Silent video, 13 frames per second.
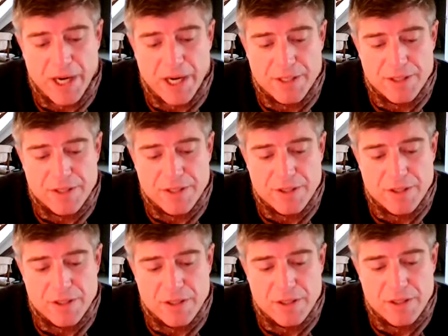but
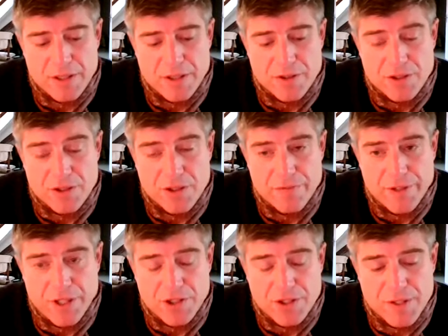just to
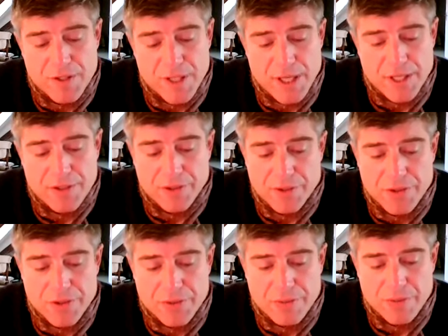finish this
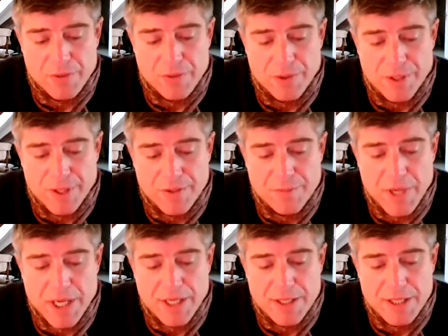sentence, what this
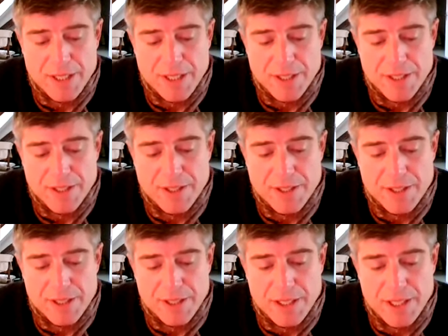means is,
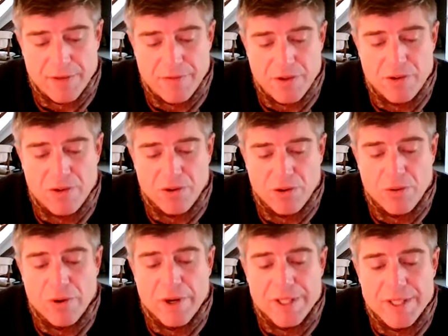if you
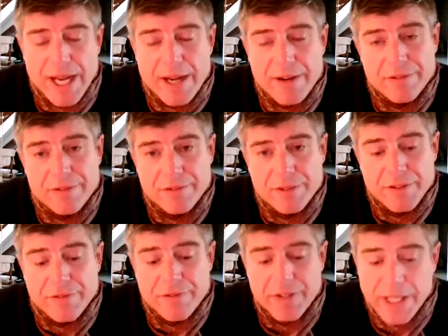always have
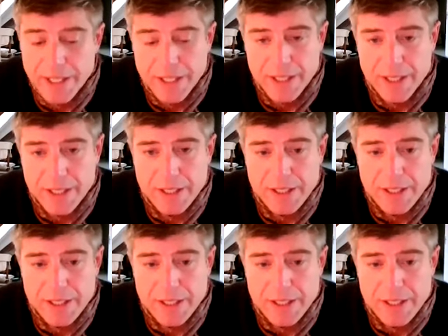the feeling